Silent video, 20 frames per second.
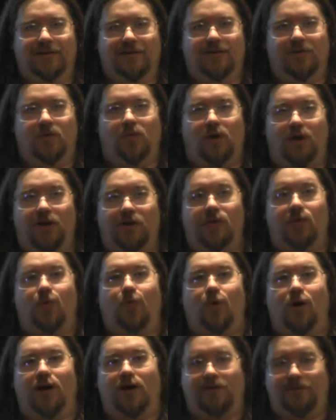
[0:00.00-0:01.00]
what are the
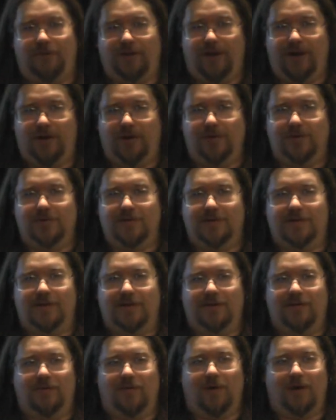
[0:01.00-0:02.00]
workflows,
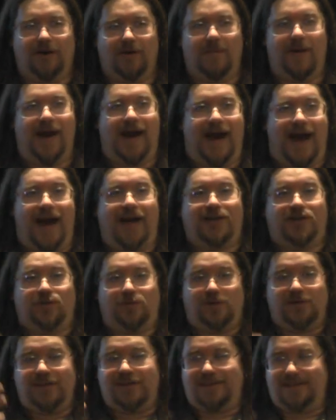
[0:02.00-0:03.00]
What are my
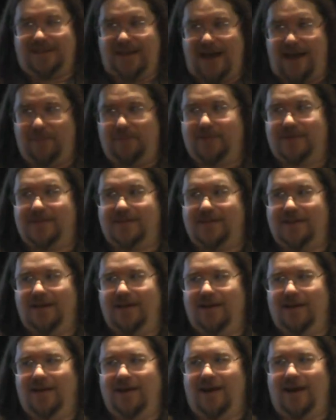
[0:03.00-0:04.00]
actual steps,
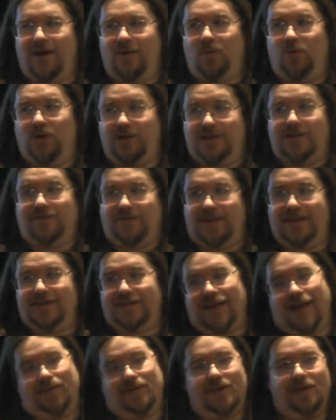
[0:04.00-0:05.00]
and which of these
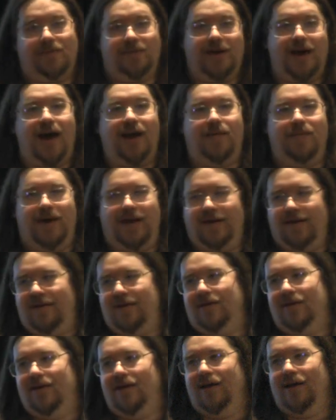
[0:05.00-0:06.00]
steps can be
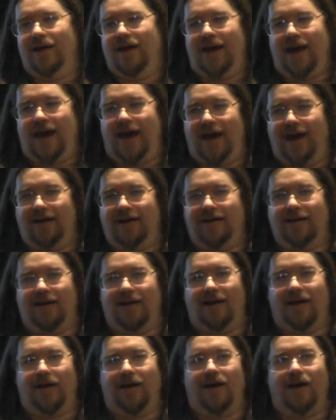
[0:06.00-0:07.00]
automated? And
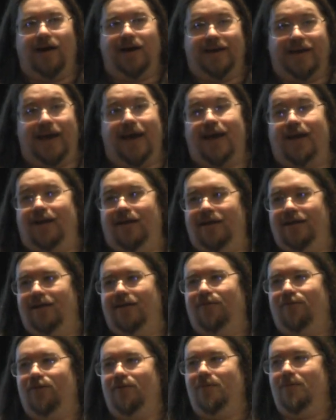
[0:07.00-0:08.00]
again,
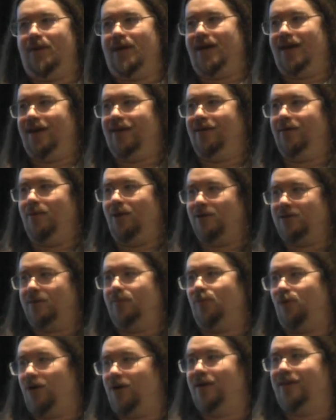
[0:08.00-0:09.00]
for me, the most
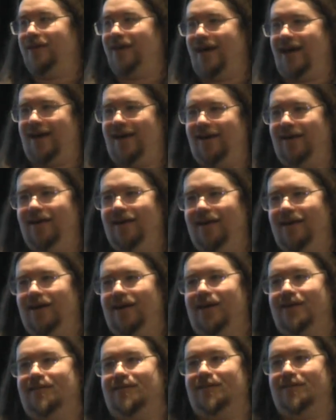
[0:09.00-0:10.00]
important thing
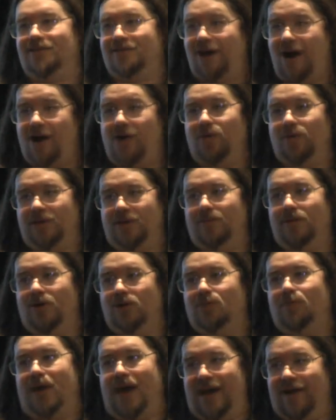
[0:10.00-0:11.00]
is to start with the
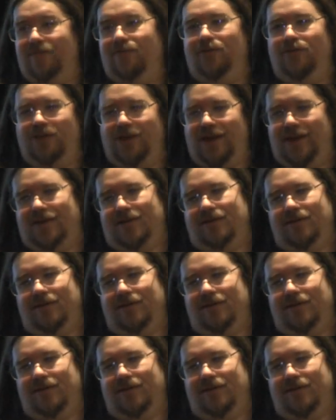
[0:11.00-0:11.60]
most painful thing.